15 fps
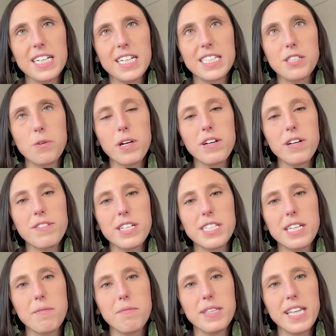sort of the
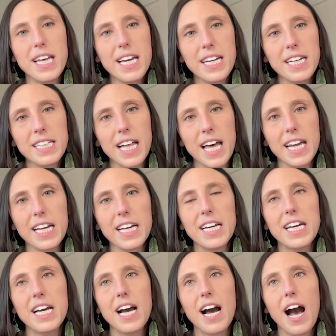same thing, like
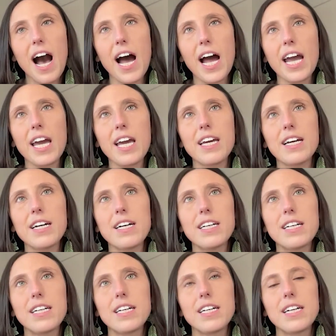it's
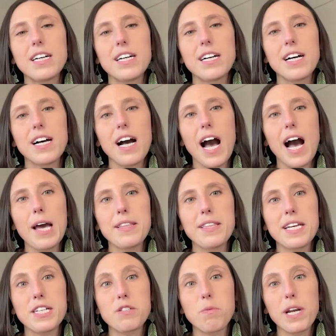
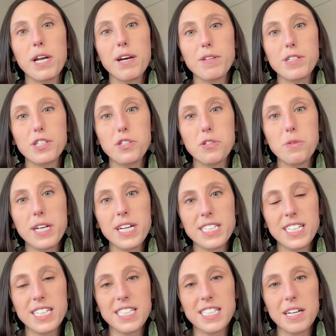what I was doing
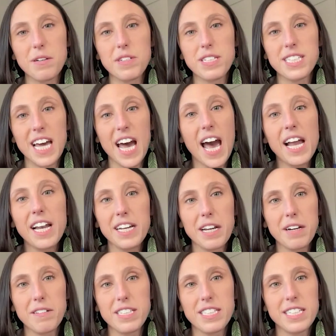since I was 10
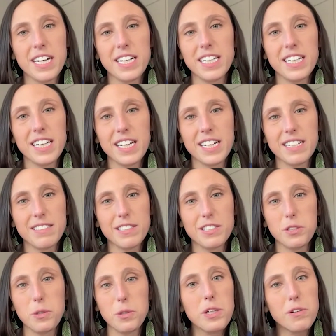and I was nannying the
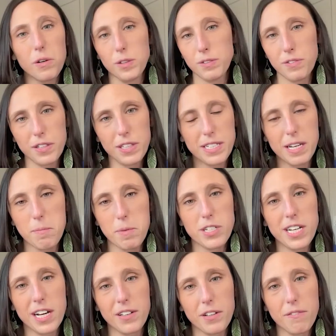2-year-old for the
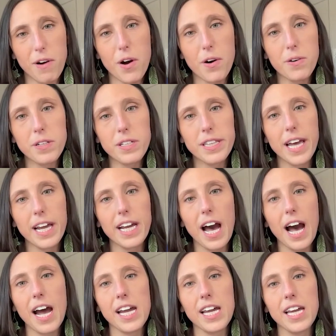summer down the road. Like
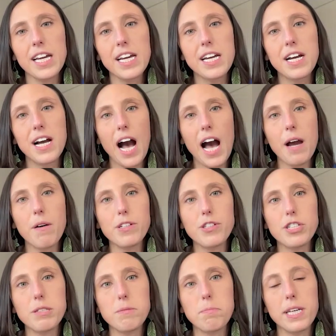I was
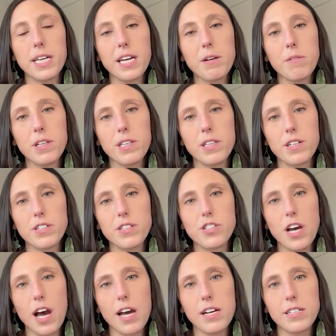just being with a
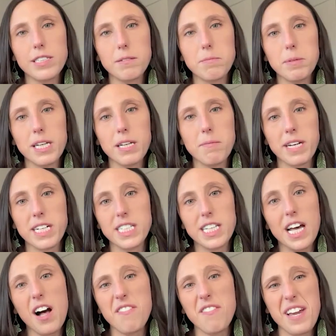child and being
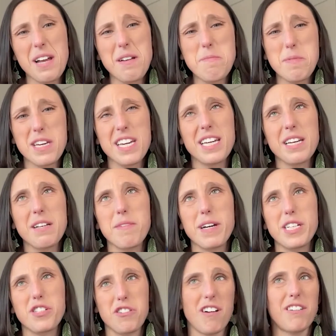myself and being in
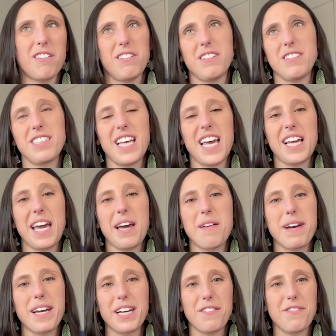my struggles, like
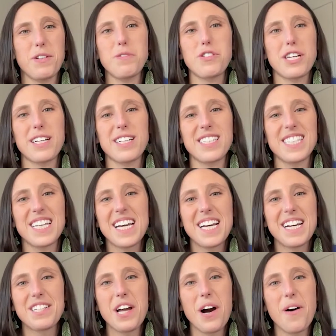in my confusions,
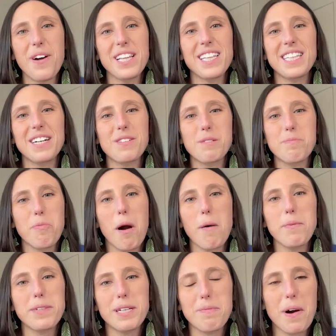knowing that that was
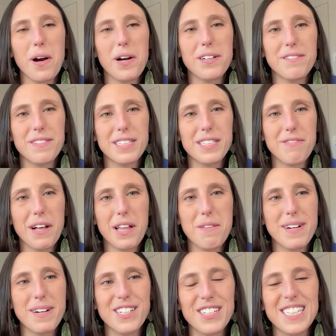probably part of the
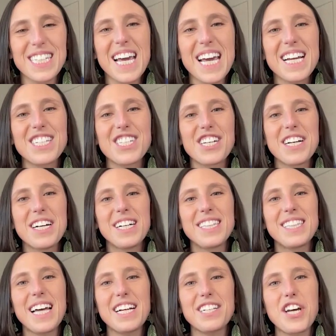developmental stage
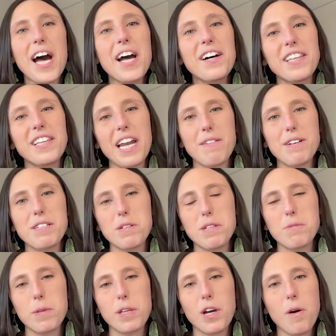that child that I was
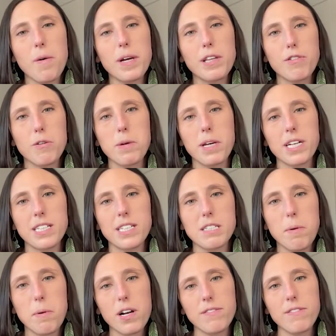with was going through, because
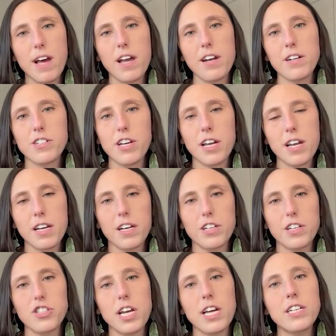that's part of the energetic
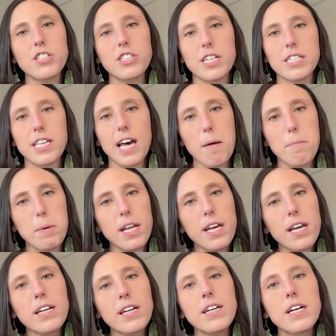exchange that's
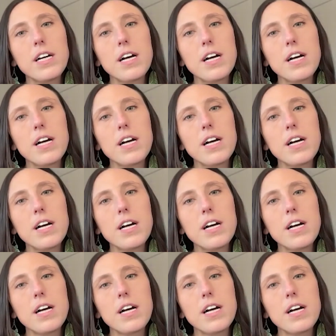happening.